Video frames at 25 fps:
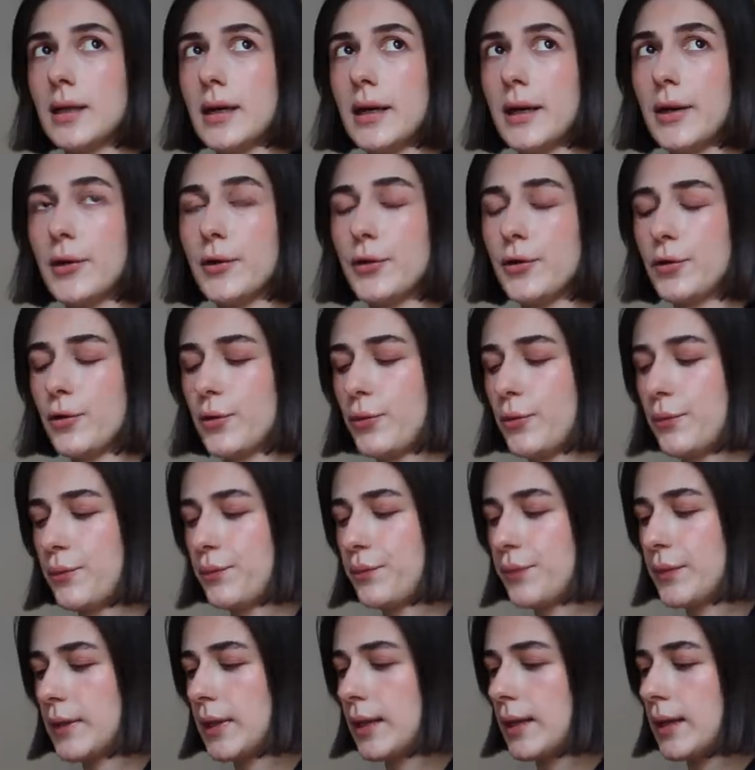I don't know.
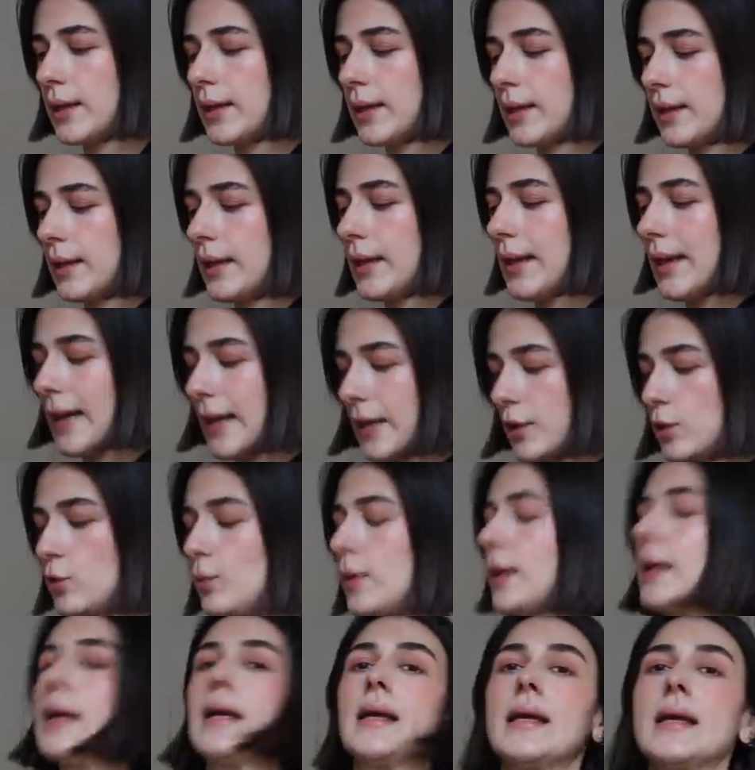
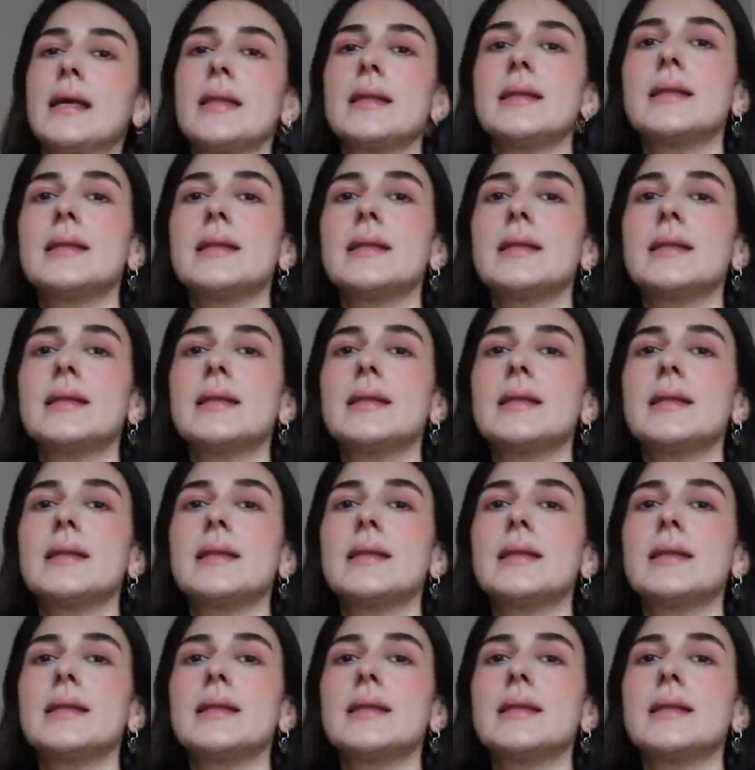Anyway,